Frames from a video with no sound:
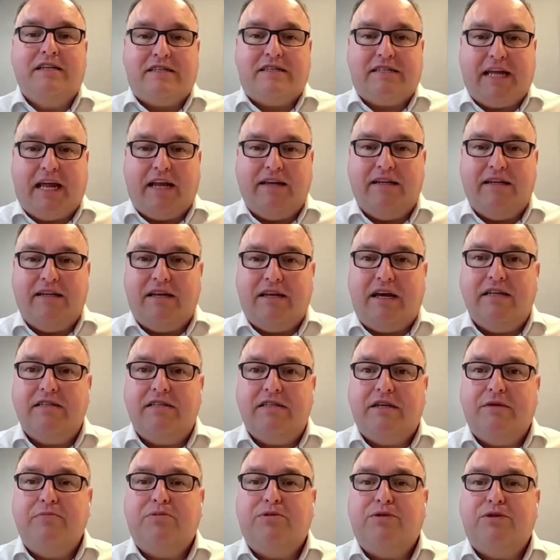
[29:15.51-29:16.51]

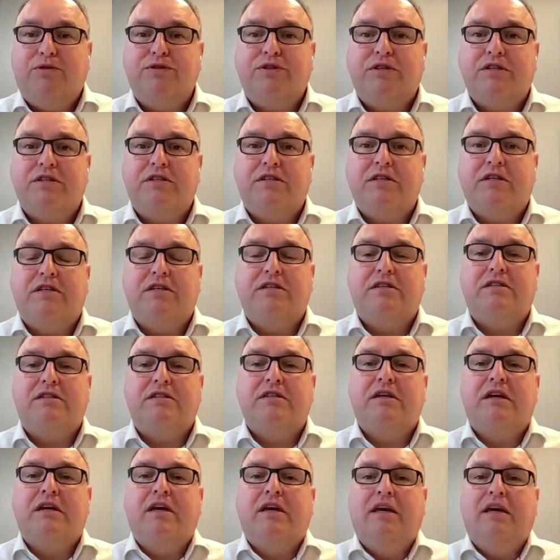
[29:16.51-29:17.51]
standardizing
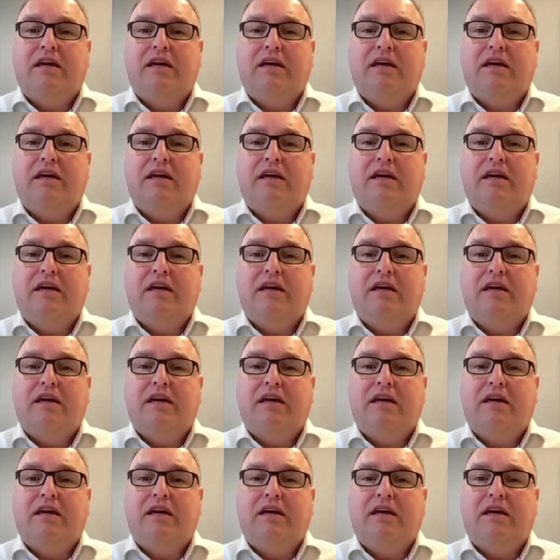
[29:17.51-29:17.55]
processes,